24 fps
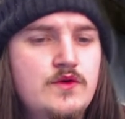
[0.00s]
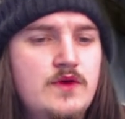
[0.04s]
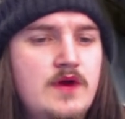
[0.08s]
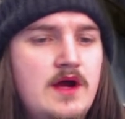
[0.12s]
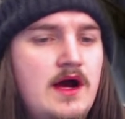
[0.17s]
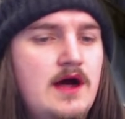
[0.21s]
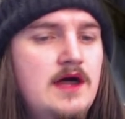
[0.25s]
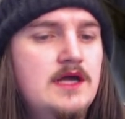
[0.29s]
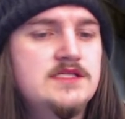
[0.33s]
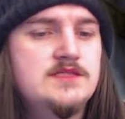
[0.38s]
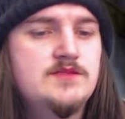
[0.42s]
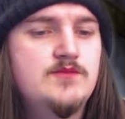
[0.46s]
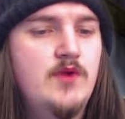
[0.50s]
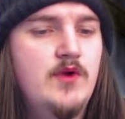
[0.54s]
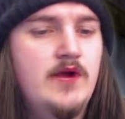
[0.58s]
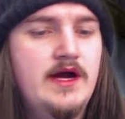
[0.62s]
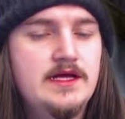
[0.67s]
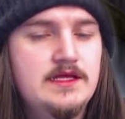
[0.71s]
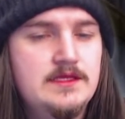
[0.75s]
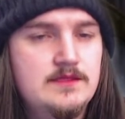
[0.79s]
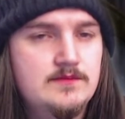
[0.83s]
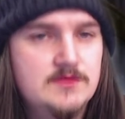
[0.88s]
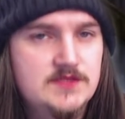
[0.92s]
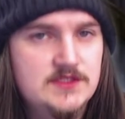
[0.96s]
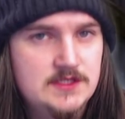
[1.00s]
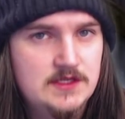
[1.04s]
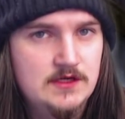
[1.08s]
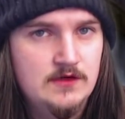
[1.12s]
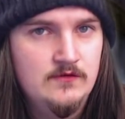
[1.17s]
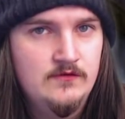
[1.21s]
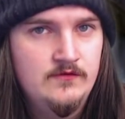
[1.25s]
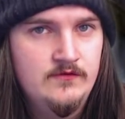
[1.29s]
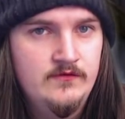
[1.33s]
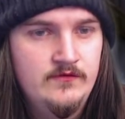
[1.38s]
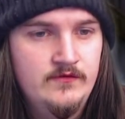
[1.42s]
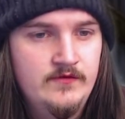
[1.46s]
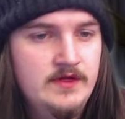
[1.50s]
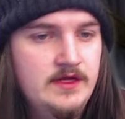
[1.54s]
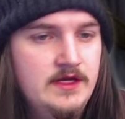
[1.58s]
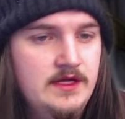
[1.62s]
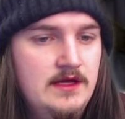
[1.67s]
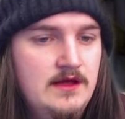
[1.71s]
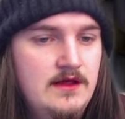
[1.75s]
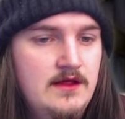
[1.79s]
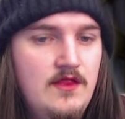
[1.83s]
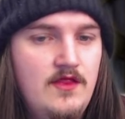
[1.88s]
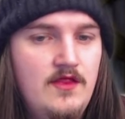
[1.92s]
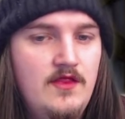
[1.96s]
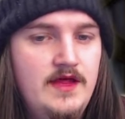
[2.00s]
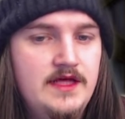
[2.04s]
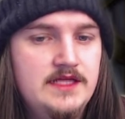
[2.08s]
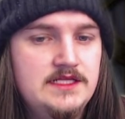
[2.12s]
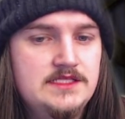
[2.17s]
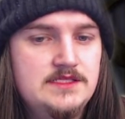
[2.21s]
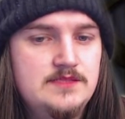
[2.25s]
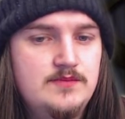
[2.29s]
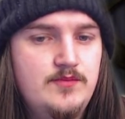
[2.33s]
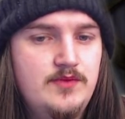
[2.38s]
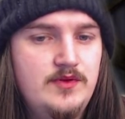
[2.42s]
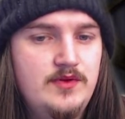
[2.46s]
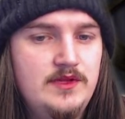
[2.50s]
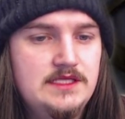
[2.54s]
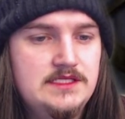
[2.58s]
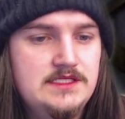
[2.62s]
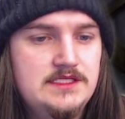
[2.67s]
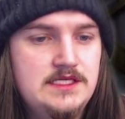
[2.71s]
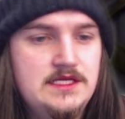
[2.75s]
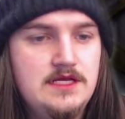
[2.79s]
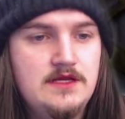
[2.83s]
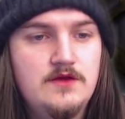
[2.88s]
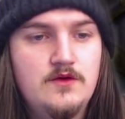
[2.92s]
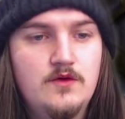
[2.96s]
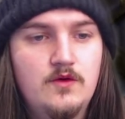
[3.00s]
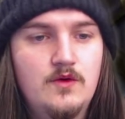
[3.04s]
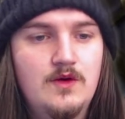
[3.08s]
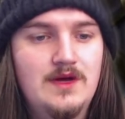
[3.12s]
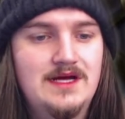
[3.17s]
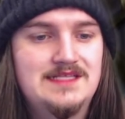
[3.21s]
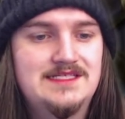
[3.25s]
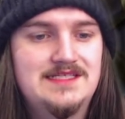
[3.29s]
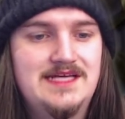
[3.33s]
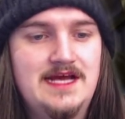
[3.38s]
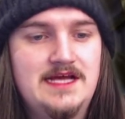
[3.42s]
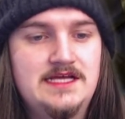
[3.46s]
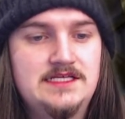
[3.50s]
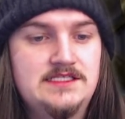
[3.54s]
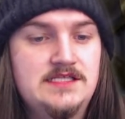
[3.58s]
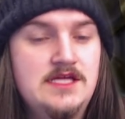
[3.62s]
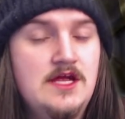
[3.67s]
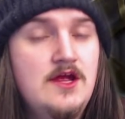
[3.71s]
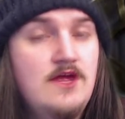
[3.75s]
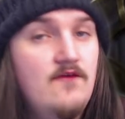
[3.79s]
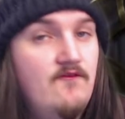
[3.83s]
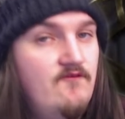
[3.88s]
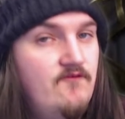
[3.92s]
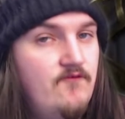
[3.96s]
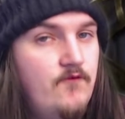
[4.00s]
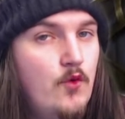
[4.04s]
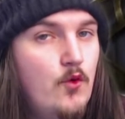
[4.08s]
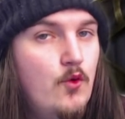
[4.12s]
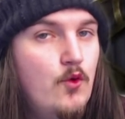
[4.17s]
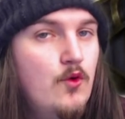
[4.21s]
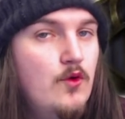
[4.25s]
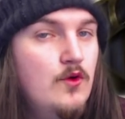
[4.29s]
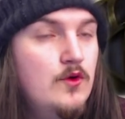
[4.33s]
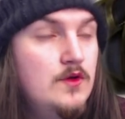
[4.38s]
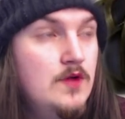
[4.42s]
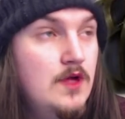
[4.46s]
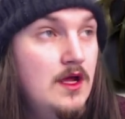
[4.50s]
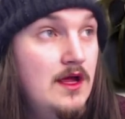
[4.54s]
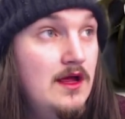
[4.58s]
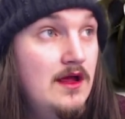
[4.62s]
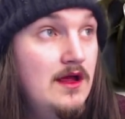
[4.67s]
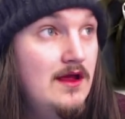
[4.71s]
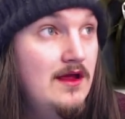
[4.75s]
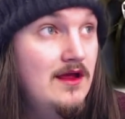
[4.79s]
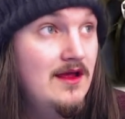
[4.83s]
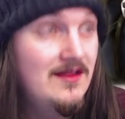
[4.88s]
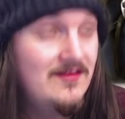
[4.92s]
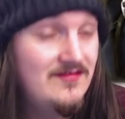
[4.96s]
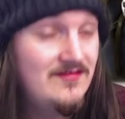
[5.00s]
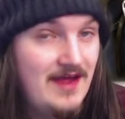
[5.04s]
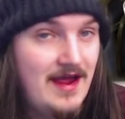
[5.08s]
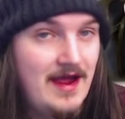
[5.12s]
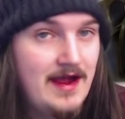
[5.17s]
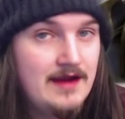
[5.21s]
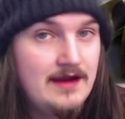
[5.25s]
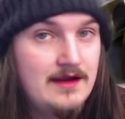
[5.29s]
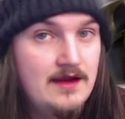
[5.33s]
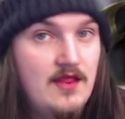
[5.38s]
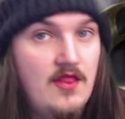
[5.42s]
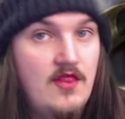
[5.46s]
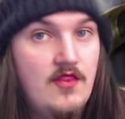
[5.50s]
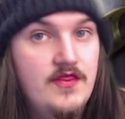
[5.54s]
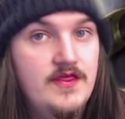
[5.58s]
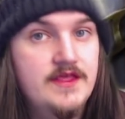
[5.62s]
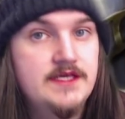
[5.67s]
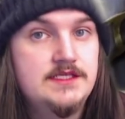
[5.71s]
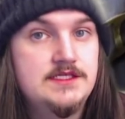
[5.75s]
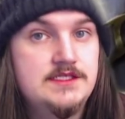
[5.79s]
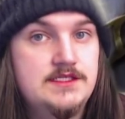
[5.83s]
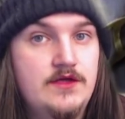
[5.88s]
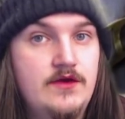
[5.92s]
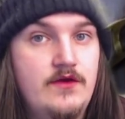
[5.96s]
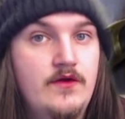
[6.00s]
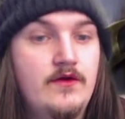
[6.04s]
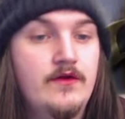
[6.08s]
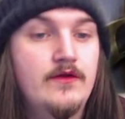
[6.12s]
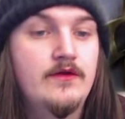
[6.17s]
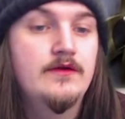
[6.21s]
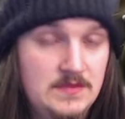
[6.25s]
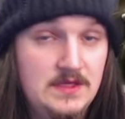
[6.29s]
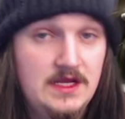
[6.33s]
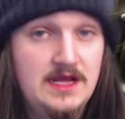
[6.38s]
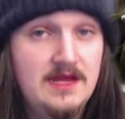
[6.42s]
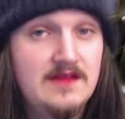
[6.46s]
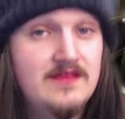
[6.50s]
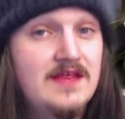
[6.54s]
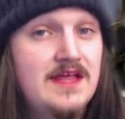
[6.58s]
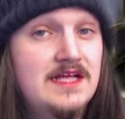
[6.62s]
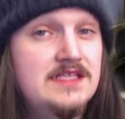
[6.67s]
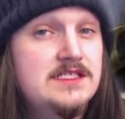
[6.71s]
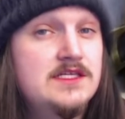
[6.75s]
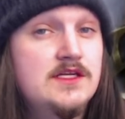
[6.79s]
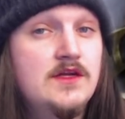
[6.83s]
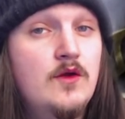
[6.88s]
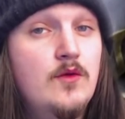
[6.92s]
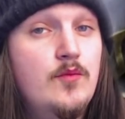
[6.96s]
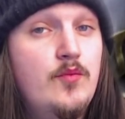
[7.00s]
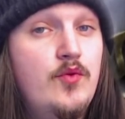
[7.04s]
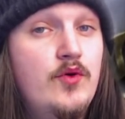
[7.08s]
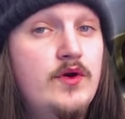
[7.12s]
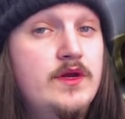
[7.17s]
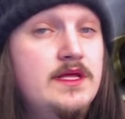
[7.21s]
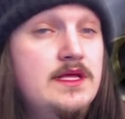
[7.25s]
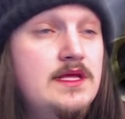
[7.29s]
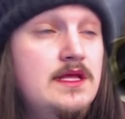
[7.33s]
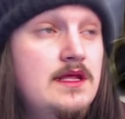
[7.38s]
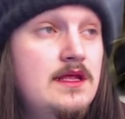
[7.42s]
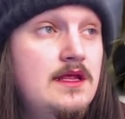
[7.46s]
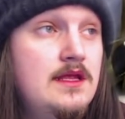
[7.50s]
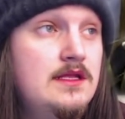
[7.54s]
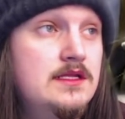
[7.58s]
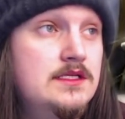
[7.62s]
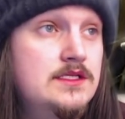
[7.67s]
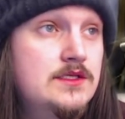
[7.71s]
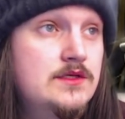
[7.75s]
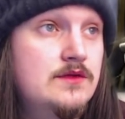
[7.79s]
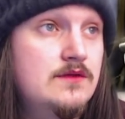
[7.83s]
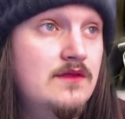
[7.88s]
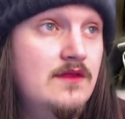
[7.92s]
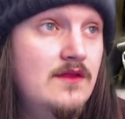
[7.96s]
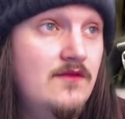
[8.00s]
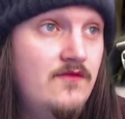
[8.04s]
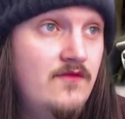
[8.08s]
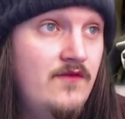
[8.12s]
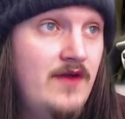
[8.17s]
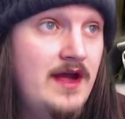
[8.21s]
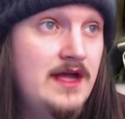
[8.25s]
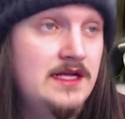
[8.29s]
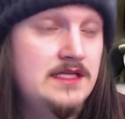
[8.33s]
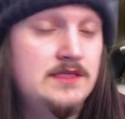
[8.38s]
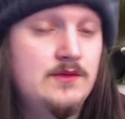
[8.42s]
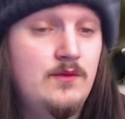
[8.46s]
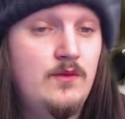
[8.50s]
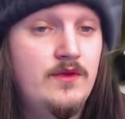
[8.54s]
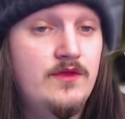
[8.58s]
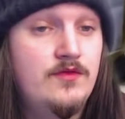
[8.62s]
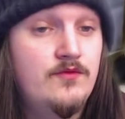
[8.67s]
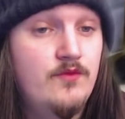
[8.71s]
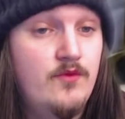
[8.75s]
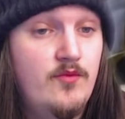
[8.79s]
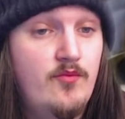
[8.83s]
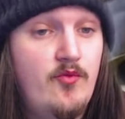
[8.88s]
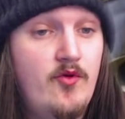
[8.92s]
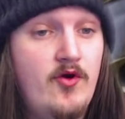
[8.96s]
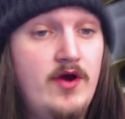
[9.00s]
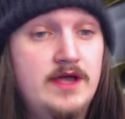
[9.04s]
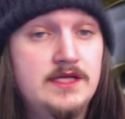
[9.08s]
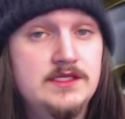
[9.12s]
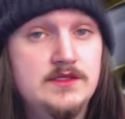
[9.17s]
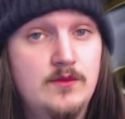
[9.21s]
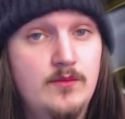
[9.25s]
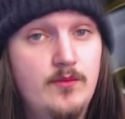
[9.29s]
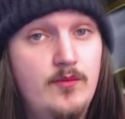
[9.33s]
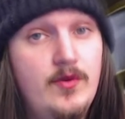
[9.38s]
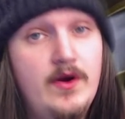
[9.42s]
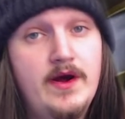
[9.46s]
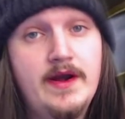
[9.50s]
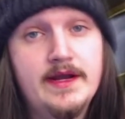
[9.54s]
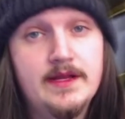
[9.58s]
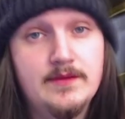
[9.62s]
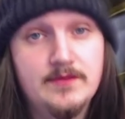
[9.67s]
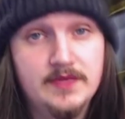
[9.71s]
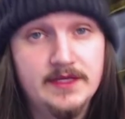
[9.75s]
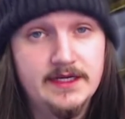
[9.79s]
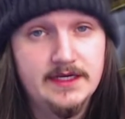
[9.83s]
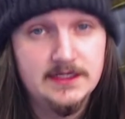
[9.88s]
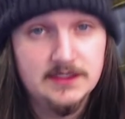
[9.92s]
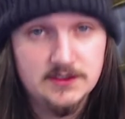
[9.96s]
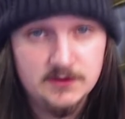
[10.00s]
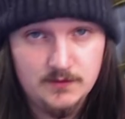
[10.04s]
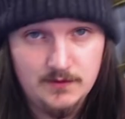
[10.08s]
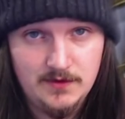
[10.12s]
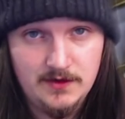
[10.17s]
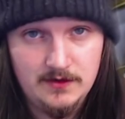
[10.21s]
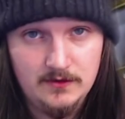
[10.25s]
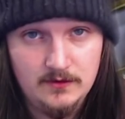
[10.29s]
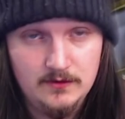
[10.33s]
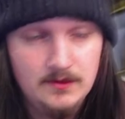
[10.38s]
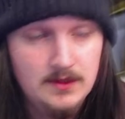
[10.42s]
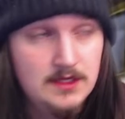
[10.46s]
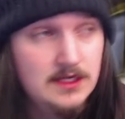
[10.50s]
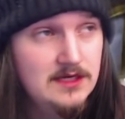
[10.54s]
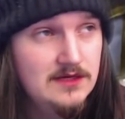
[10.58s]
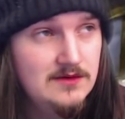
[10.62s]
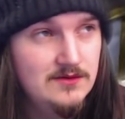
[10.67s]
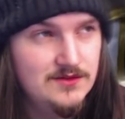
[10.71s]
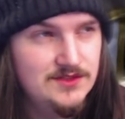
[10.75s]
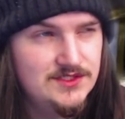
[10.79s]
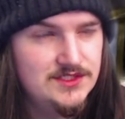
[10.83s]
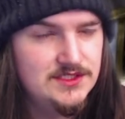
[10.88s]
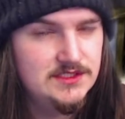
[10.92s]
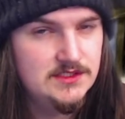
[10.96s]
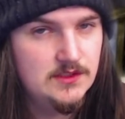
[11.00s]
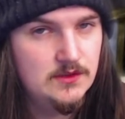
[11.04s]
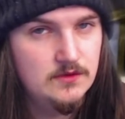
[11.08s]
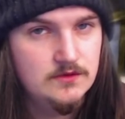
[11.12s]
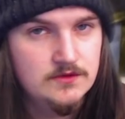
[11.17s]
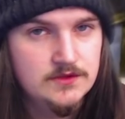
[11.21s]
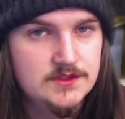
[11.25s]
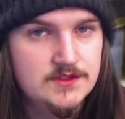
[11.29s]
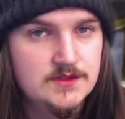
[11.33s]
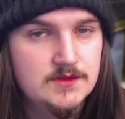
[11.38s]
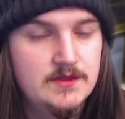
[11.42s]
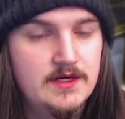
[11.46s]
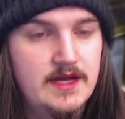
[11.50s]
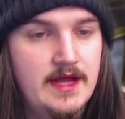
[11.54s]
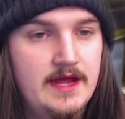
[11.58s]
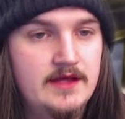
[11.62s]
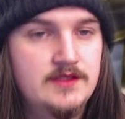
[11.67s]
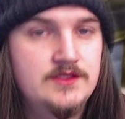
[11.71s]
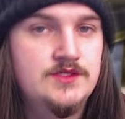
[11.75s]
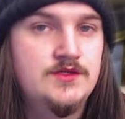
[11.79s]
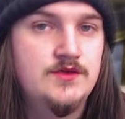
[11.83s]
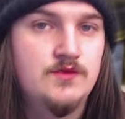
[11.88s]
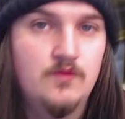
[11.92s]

cards by themselves, that's plussing your attacks for attack this turn. And that's not putting into the fact with Reprise on Biting Blade as well, which is also an extra